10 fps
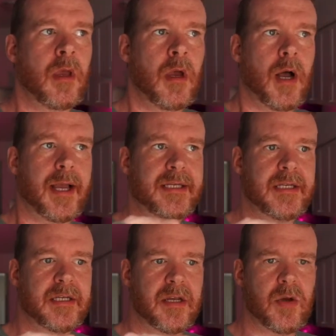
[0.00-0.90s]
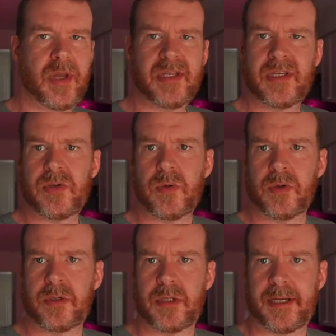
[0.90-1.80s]
I did a quick
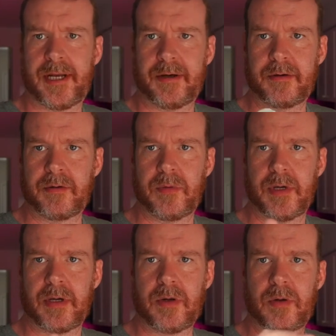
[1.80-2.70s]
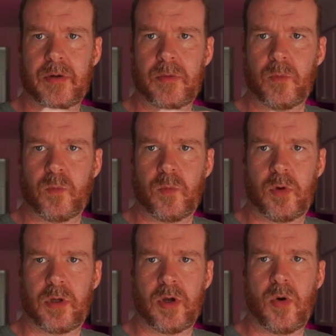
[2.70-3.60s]
tutorial on how to
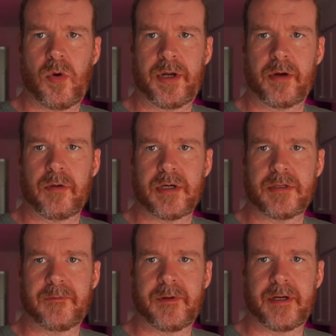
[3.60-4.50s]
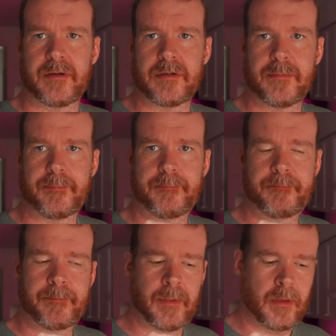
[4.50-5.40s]
roll a coin across your fingers.
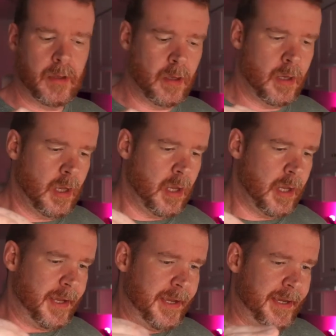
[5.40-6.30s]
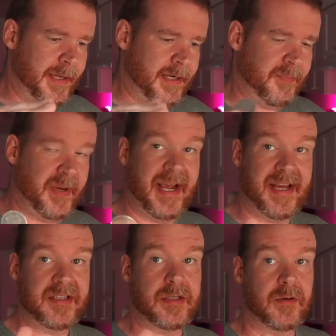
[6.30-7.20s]
And I've been
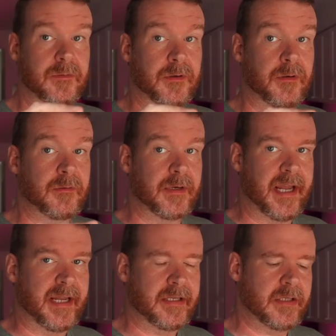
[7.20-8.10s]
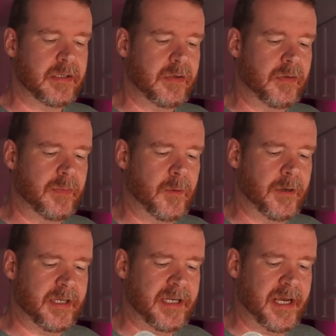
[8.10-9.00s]
asked over and over again to do a more
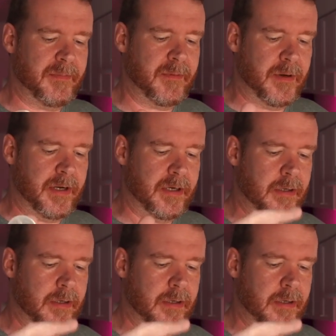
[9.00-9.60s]
in-depth one.